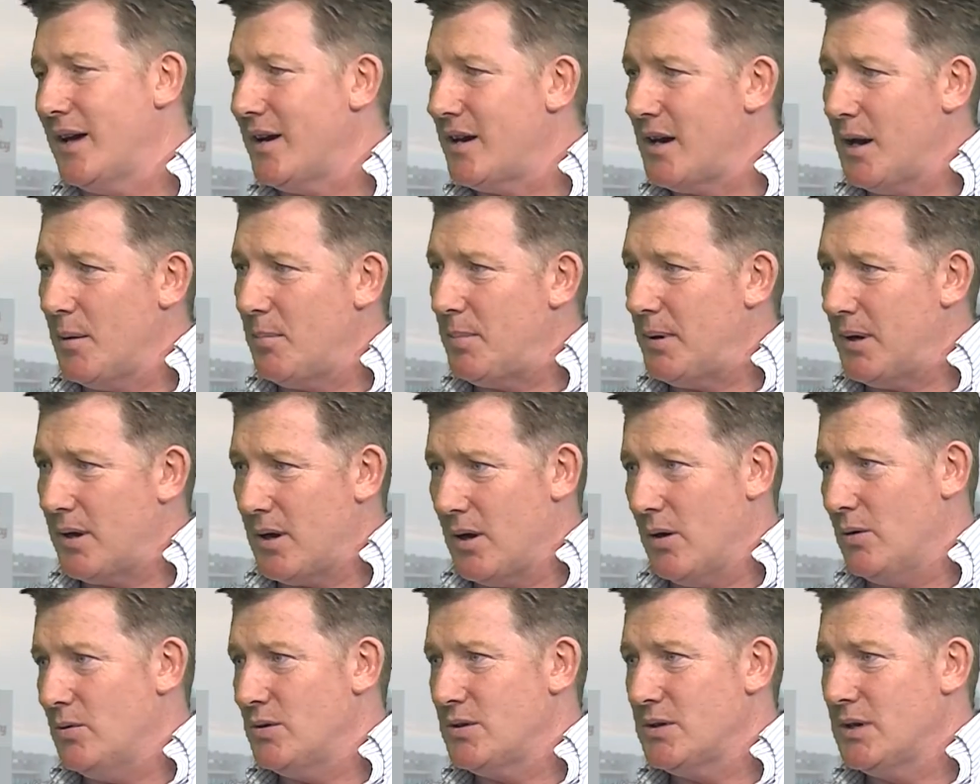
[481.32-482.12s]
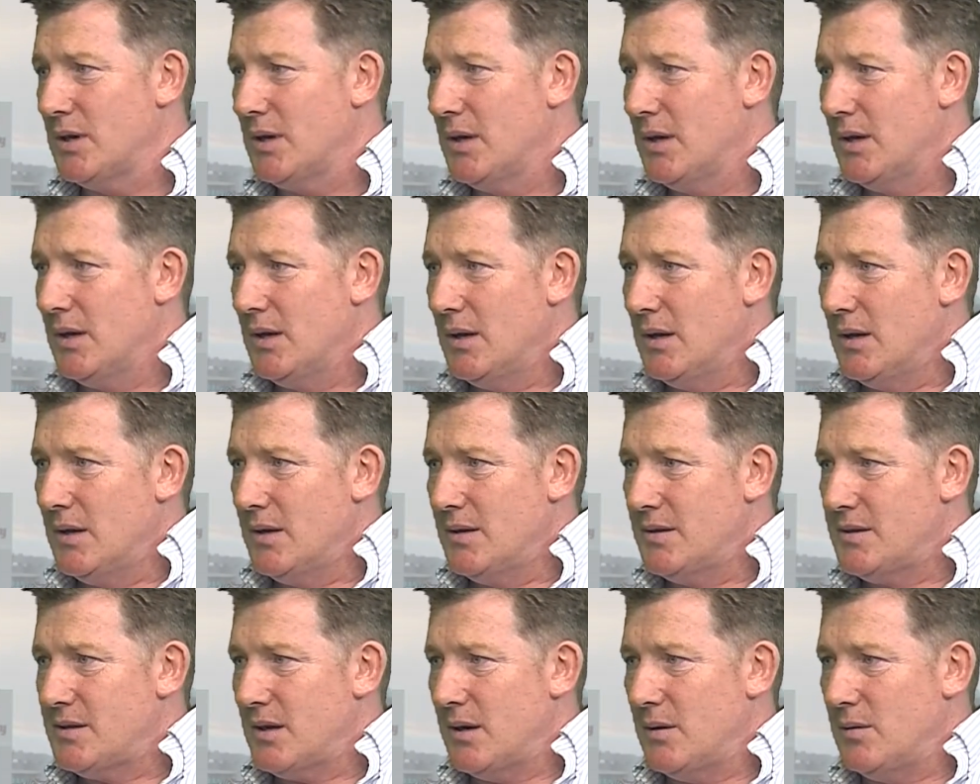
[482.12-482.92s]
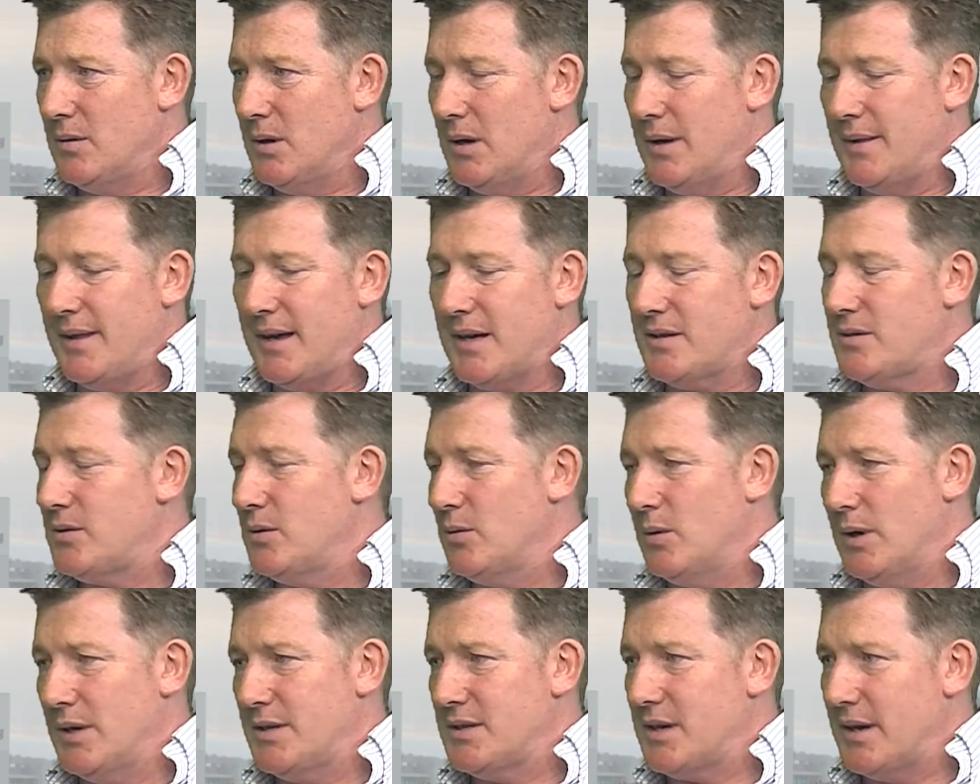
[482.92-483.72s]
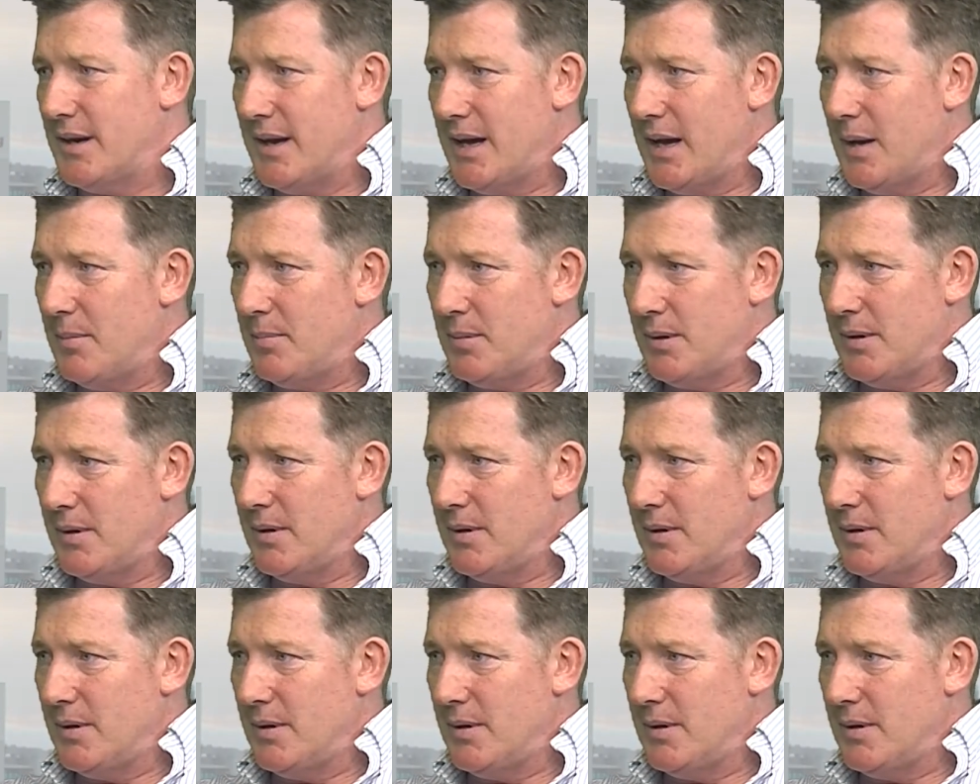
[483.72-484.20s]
a couple of goals. Yeah. So that's always going to happen.